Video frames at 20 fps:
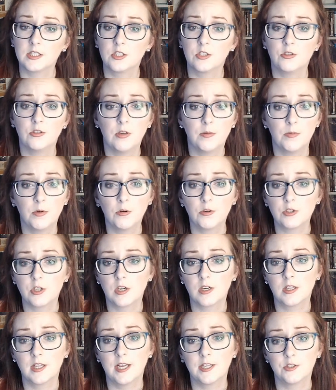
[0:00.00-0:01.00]
to approach our
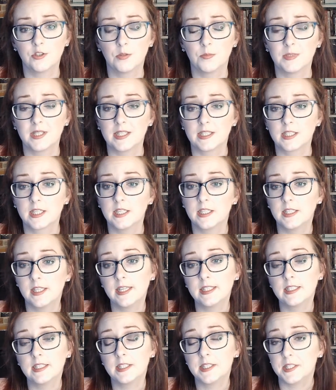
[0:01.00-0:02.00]
classrooms as
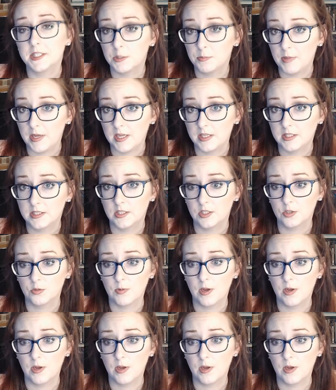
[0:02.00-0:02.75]
contested spaces